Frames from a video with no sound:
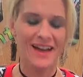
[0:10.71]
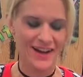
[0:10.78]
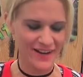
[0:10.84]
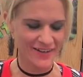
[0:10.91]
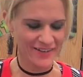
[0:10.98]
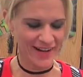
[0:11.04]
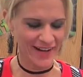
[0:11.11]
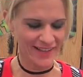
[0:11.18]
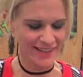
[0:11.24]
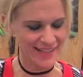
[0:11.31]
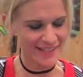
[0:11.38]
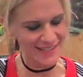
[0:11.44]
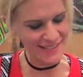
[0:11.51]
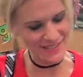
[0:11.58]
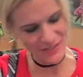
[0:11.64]
All right,
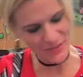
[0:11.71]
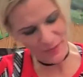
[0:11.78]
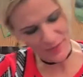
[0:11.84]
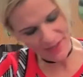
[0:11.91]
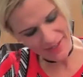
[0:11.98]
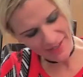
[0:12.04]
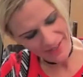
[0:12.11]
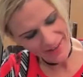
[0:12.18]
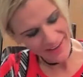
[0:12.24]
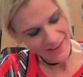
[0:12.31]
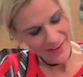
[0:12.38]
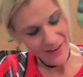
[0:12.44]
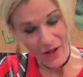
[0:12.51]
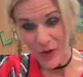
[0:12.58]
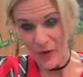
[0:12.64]
let's do it.
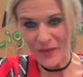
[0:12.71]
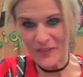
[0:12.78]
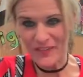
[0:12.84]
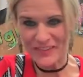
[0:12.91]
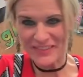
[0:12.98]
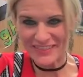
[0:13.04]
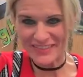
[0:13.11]
Oh,